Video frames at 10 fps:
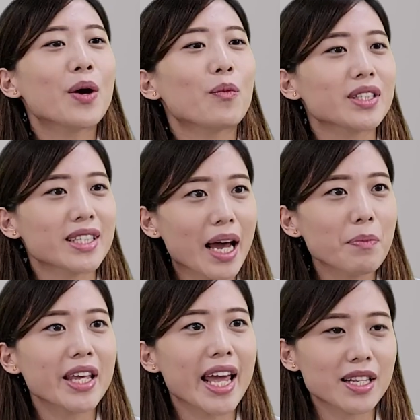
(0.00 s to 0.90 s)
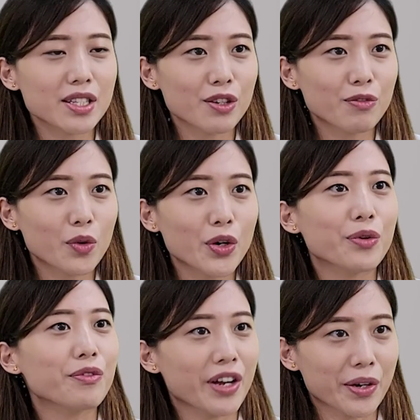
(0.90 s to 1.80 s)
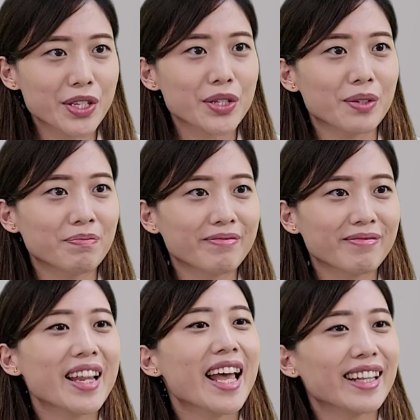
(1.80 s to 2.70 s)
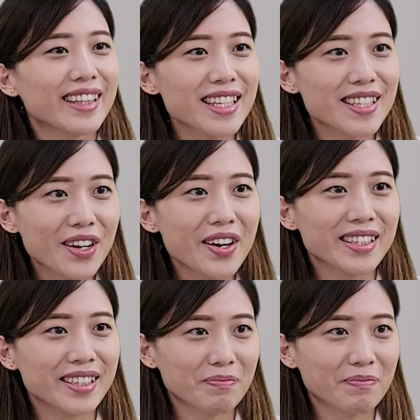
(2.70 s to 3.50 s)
will type the answer for you very soon. Let's start!